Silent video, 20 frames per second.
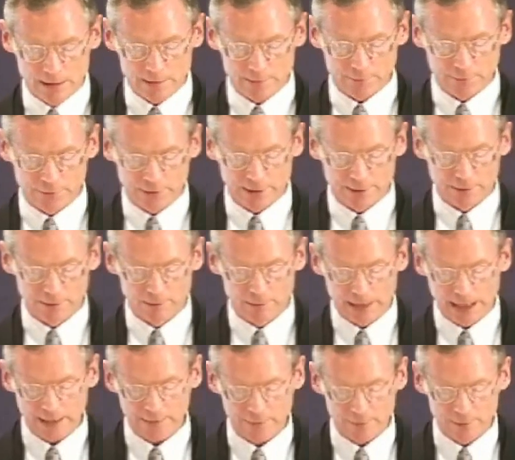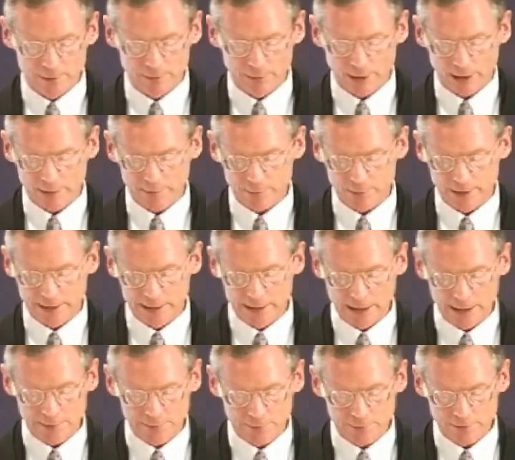Its general maximum price
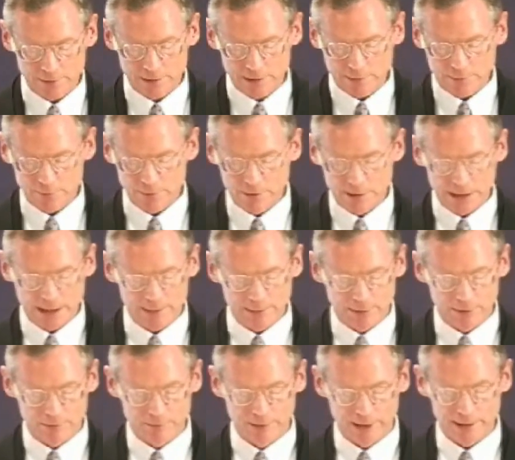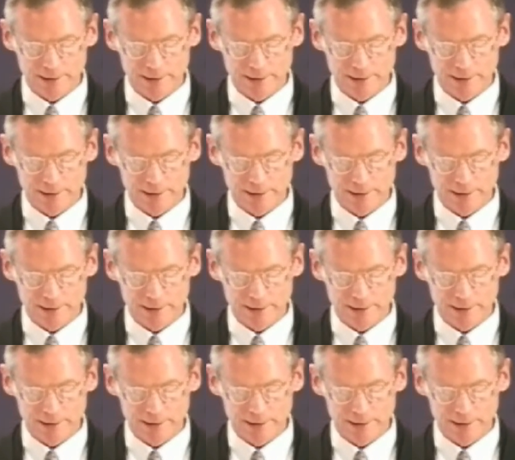regulation, issued in April of